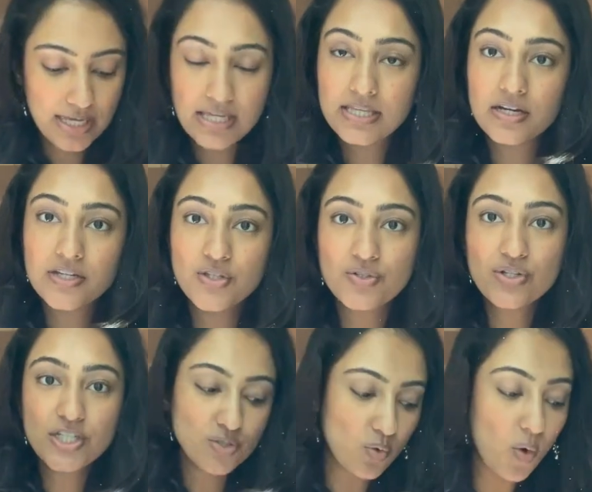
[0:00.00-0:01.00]
Here you don't
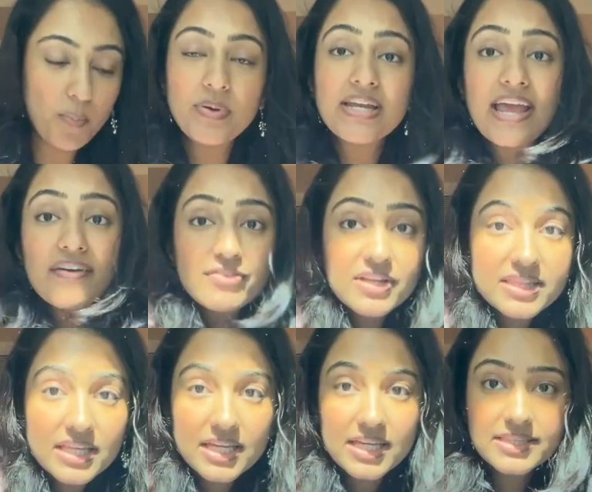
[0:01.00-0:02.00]
need to open
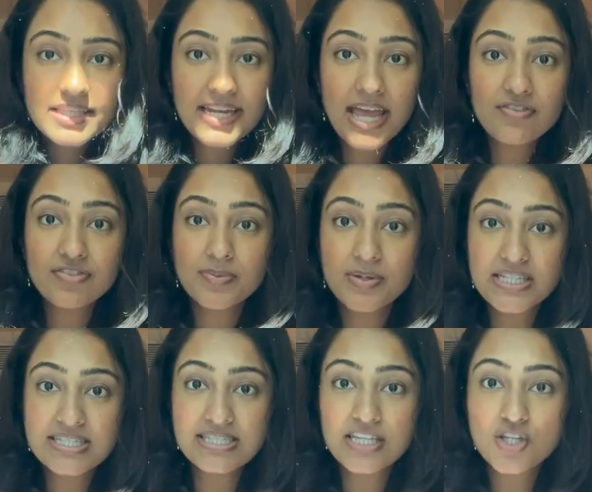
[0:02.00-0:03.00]
everything. Then
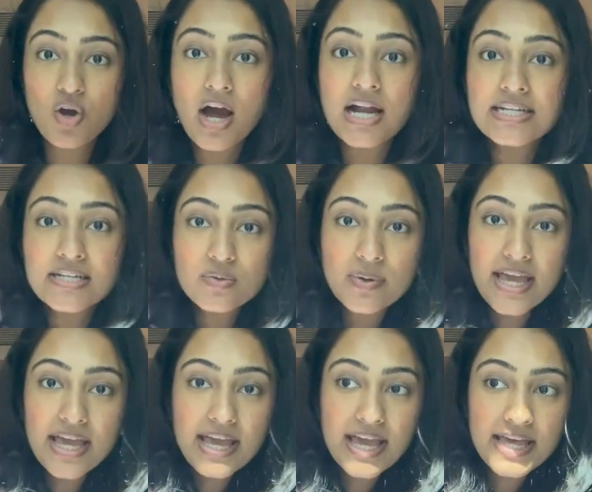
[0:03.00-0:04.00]
everybody's seeing your underwear
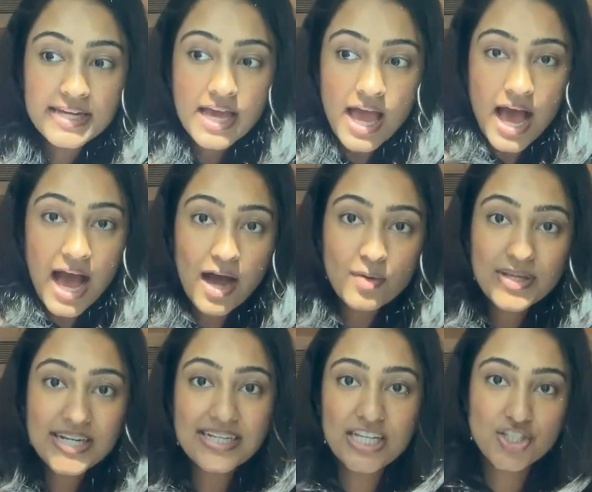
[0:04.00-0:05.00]
and how
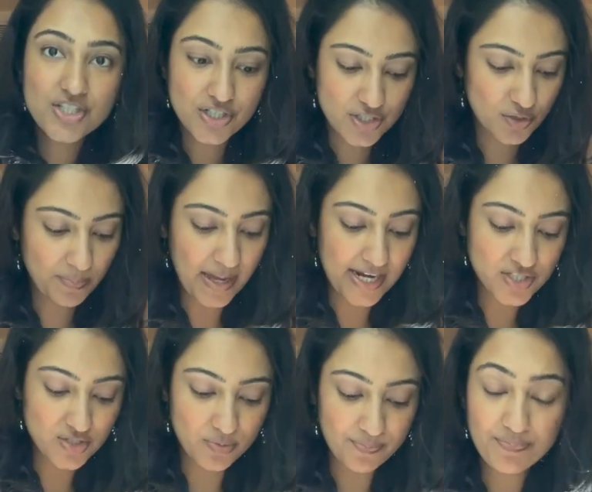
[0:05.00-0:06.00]
many t-shirts you packed.
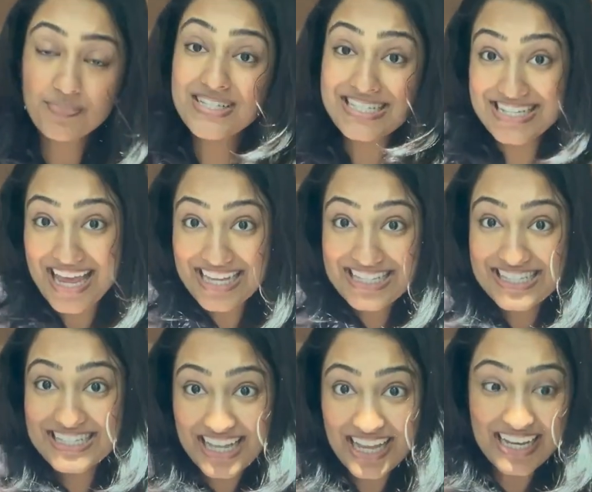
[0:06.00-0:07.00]
So this is
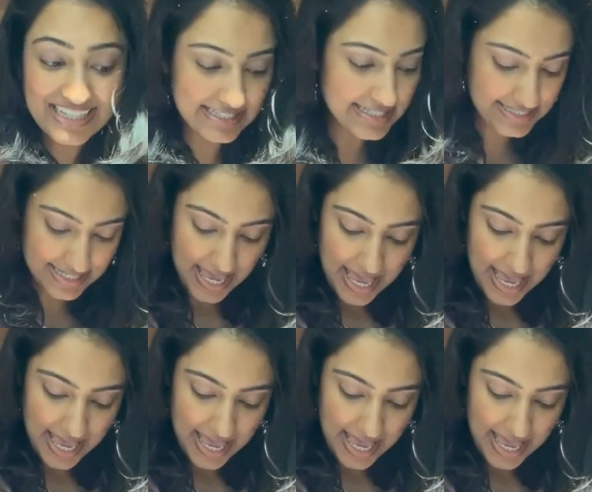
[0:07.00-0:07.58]
nice. I like this.